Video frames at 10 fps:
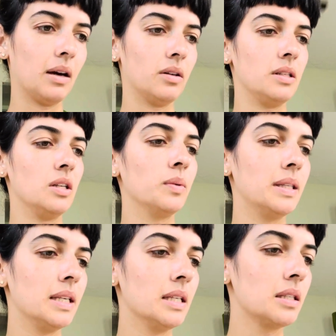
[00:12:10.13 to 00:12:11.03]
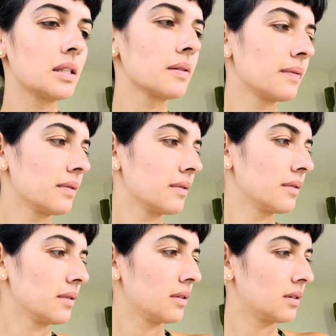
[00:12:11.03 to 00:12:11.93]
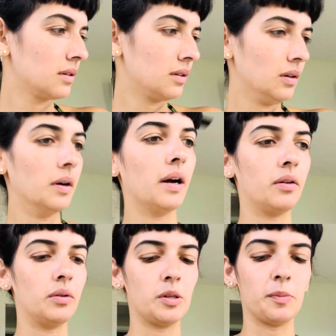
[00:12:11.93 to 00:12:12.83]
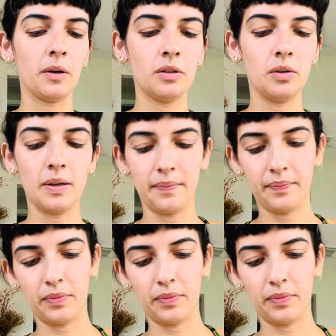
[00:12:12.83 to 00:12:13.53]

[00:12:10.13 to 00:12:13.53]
deal with this, or how to respond to it,